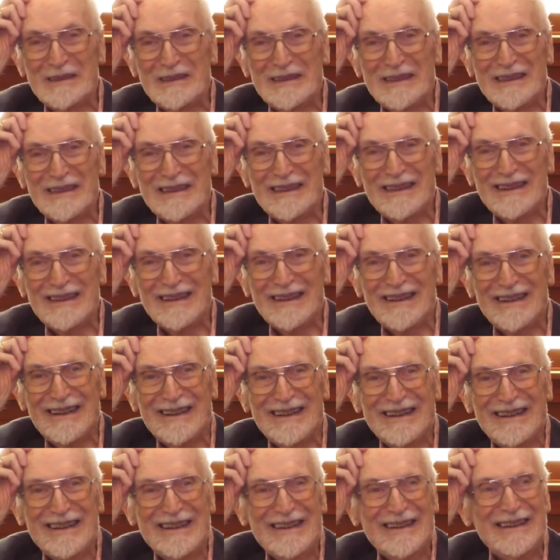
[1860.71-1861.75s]

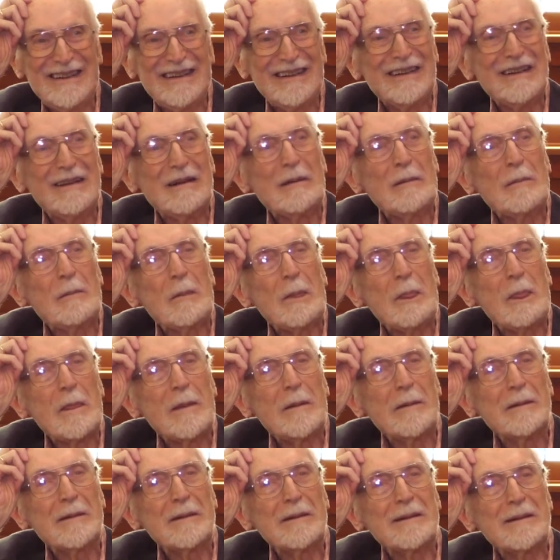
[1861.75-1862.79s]
the,
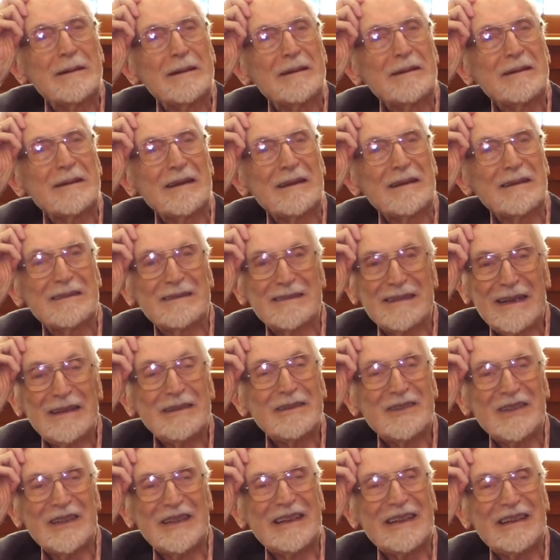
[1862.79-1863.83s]
uh, uh, uh,
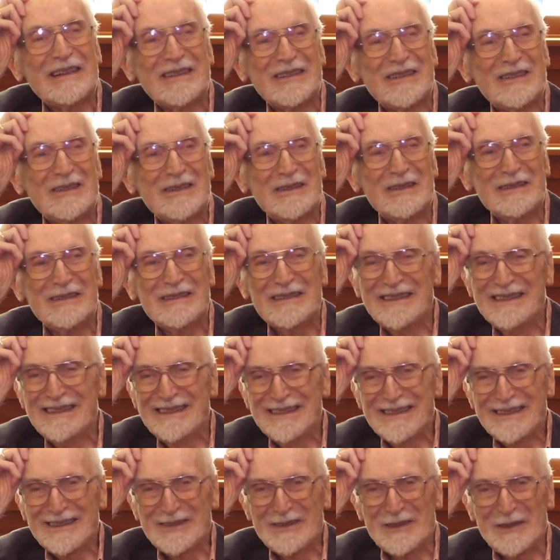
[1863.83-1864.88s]
that's another
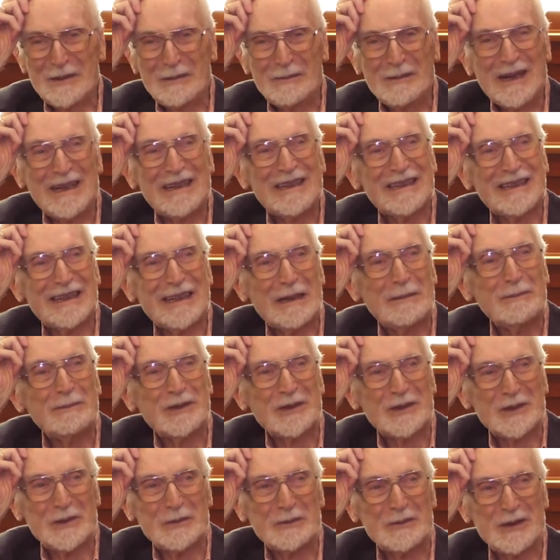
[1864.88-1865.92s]
dramatic
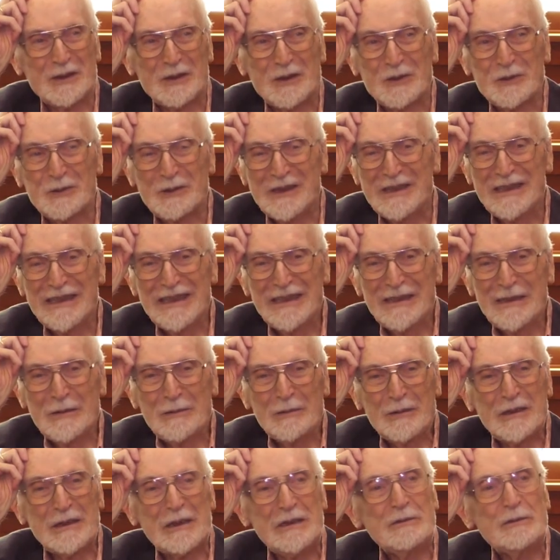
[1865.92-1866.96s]
episode because when,
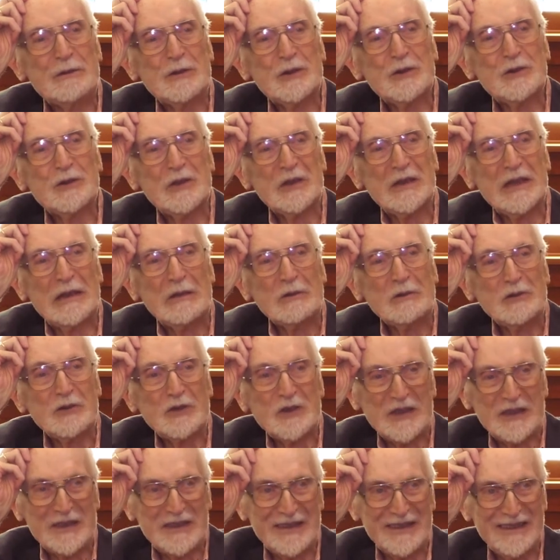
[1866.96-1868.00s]
when he first announced
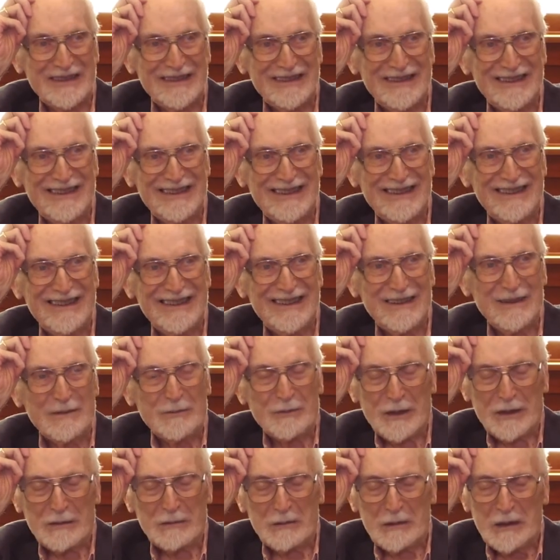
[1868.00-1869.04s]
it,
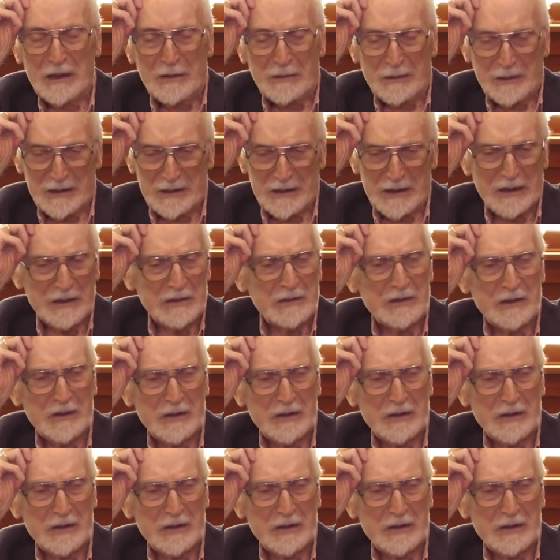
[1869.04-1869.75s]
he had uh,